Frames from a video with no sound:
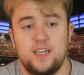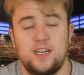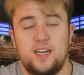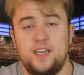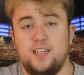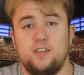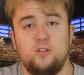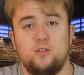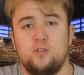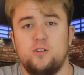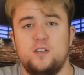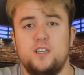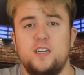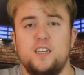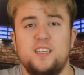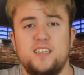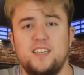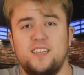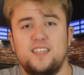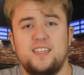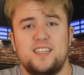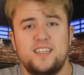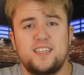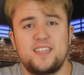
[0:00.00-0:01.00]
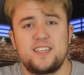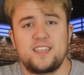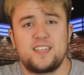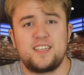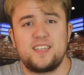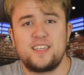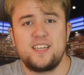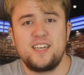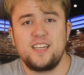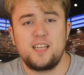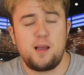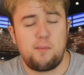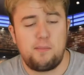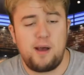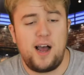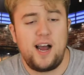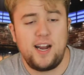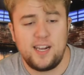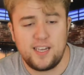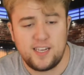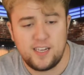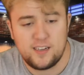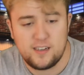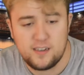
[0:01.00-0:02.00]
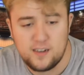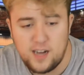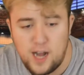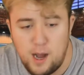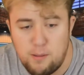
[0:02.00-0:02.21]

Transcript: Like, just get them out of here.